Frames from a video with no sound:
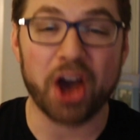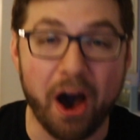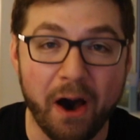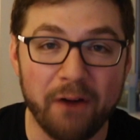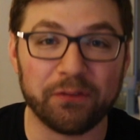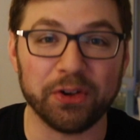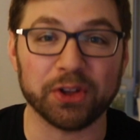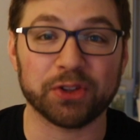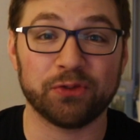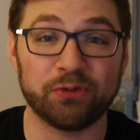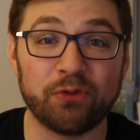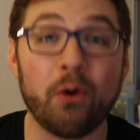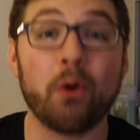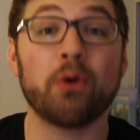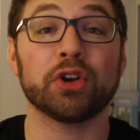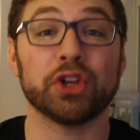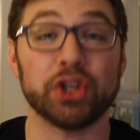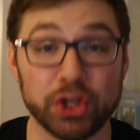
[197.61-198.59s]
conflicts
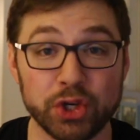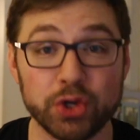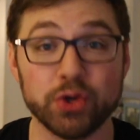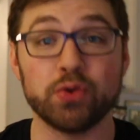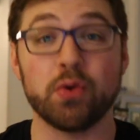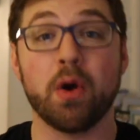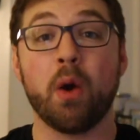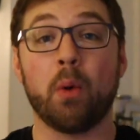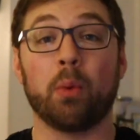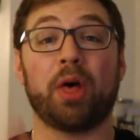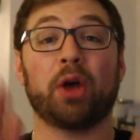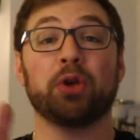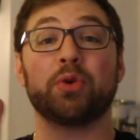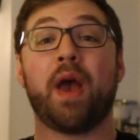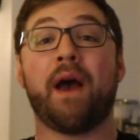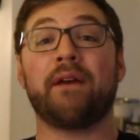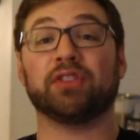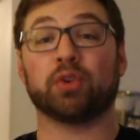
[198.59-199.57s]
for you
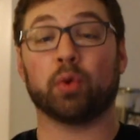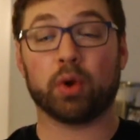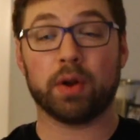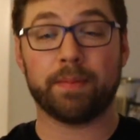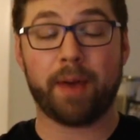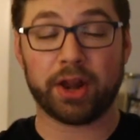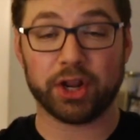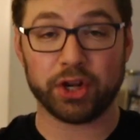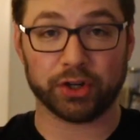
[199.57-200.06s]
without you having to worry about